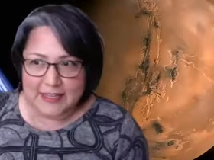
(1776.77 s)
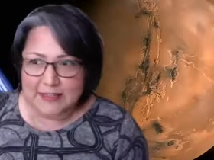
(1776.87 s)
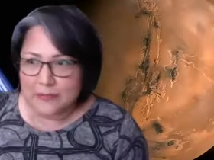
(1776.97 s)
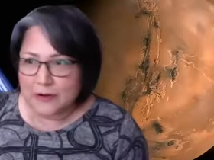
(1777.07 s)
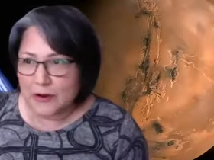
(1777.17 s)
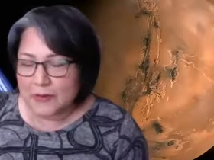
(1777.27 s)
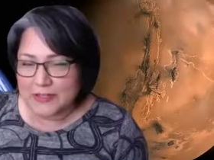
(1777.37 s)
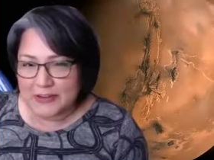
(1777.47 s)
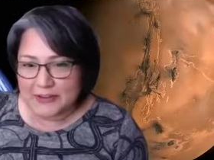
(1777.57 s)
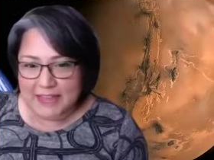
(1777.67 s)
we're almost
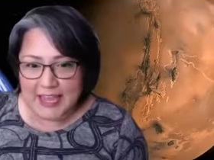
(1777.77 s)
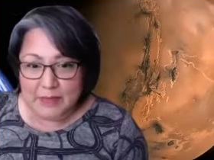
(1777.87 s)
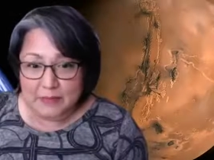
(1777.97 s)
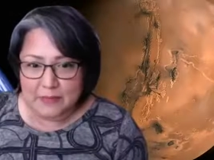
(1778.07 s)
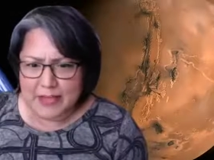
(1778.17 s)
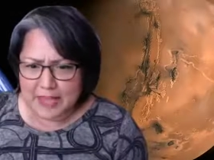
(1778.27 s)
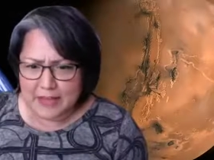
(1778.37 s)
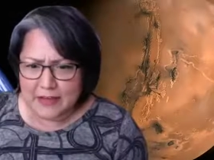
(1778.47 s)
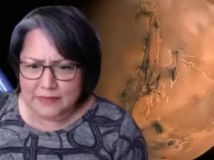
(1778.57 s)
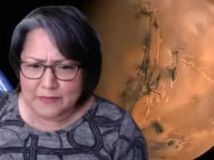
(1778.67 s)
there at the end, but we
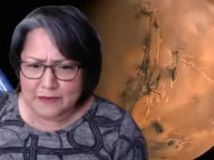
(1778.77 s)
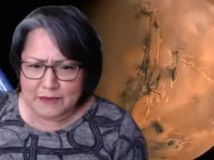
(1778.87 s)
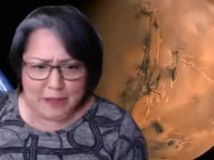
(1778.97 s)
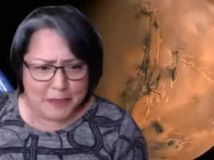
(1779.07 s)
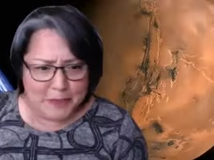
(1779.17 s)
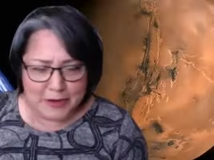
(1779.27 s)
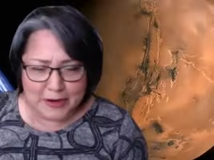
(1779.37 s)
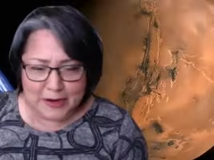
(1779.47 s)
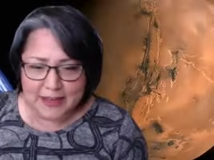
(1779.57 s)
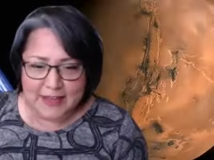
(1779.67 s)
have a very
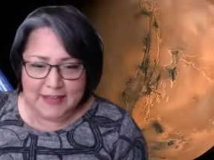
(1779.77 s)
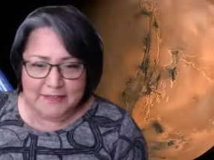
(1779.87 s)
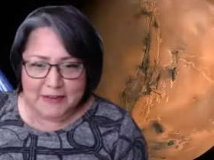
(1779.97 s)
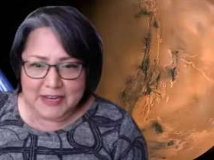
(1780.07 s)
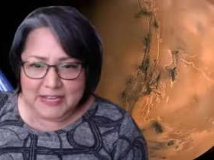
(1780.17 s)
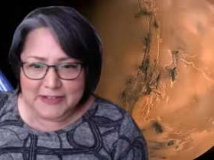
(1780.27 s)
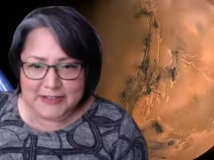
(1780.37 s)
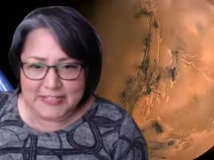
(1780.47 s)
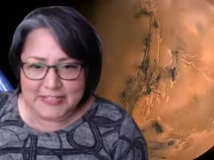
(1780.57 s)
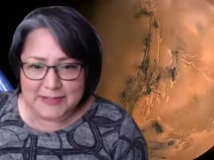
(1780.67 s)
popular, very
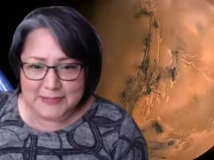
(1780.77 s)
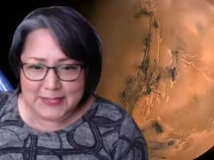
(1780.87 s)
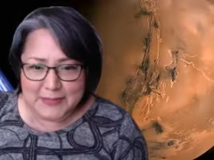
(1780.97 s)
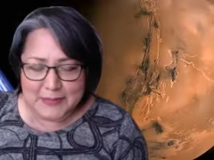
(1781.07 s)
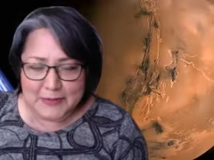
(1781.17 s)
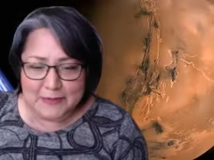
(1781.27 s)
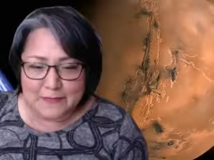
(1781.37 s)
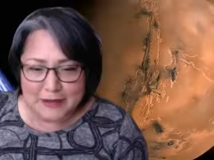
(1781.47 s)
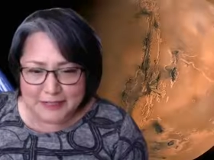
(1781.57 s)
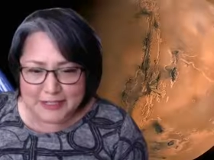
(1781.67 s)
interesting subject. People are
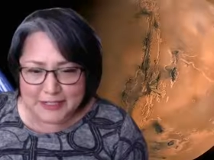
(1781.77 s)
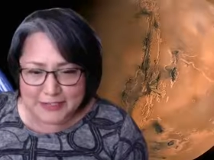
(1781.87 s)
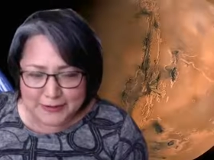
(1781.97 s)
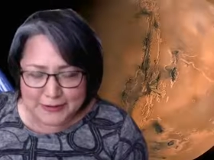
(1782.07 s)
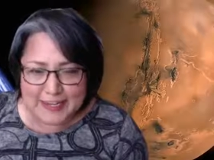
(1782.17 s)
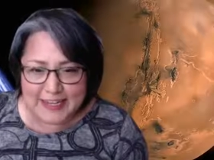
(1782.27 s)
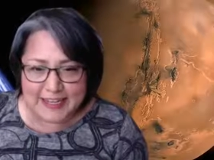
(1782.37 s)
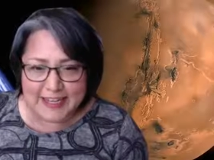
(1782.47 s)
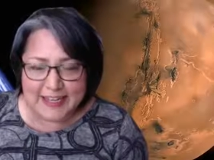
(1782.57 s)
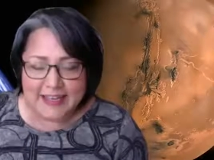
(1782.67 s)
very much
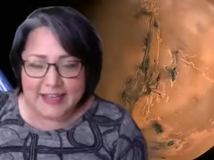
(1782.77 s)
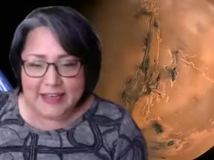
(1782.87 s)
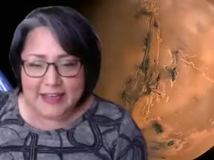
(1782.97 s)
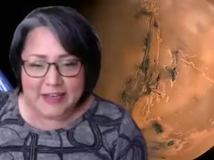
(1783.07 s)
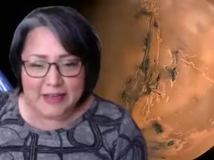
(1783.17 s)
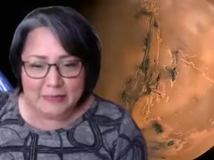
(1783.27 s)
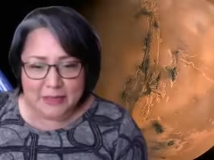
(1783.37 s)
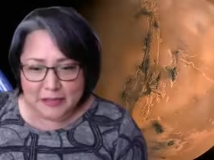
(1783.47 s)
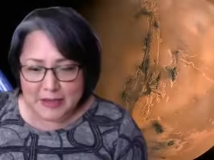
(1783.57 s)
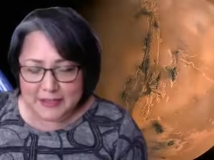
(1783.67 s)
enjoying
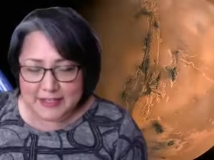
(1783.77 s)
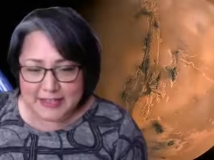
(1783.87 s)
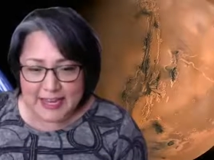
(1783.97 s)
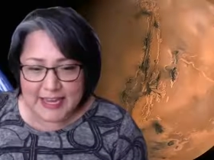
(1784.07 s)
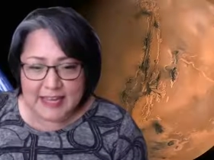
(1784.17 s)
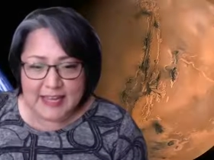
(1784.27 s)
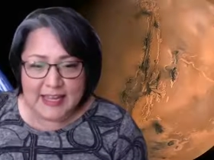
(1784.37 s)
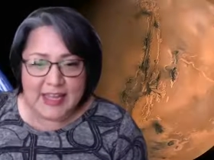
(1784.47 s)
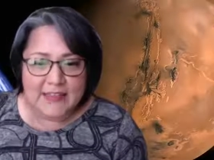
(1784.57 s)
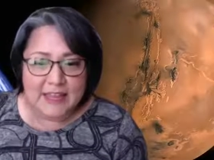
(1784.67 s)
what you have to say,
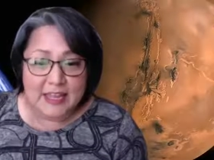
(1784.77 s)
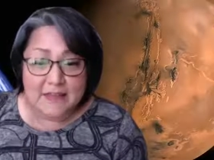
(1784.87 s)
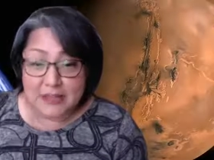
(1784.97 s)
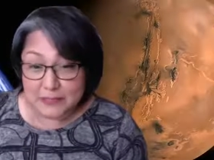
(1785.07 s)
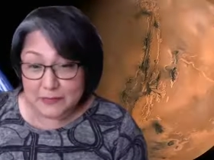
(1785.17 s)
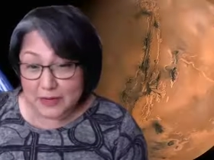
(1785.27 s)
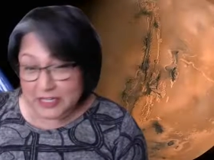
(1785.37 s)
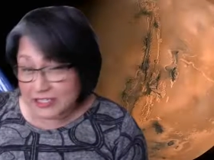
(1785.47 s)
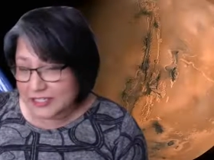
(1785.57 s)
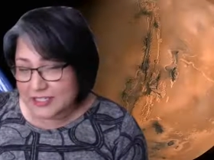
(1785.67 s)
and they have lots of
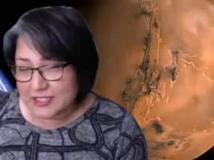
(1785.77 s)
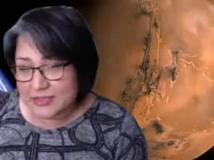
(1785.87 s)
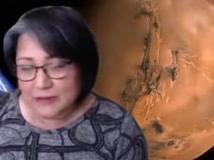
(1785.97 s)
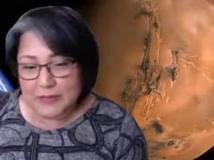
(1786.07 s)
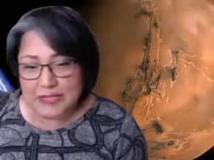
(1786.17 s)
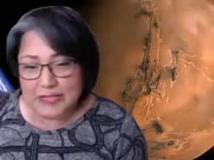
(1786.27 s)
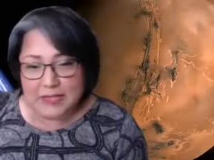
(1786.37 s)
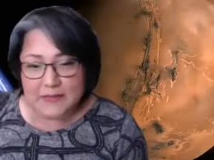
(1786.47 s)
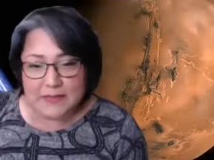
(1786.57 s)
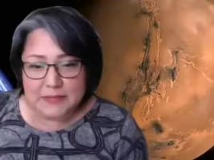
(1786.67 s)
questions still. So I'm going to
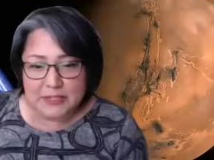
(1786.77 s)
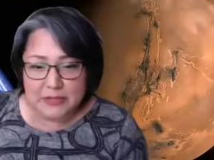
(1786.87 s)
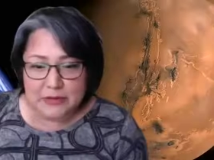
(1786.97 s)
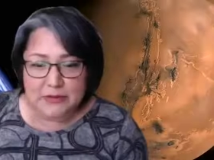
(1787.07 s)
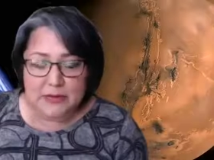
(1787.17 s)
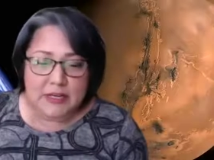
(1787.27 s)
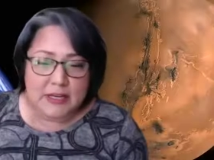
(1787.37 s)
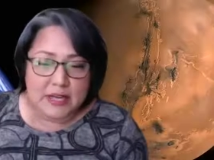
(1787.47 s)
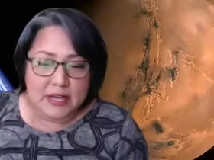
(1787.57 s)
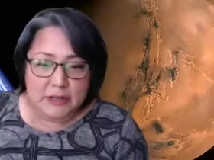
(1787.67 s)
leave it up to you.
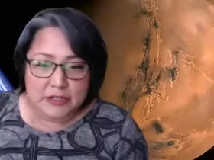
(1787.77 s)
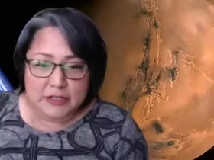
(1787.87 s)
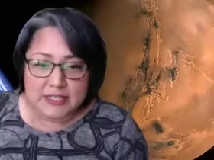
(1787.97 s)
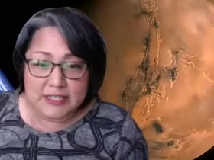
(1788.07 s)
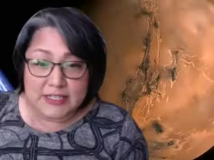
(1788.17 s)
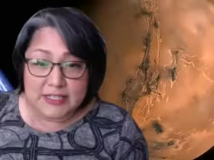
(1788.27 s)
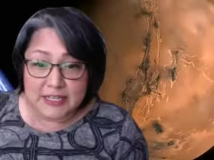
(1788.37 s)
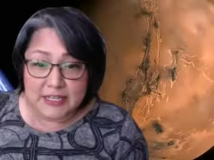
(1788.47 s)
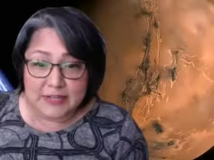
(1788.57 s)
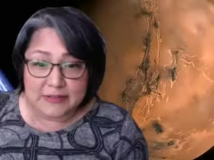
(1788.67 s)
Would you like to
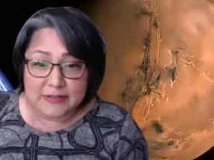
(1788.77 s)
continue?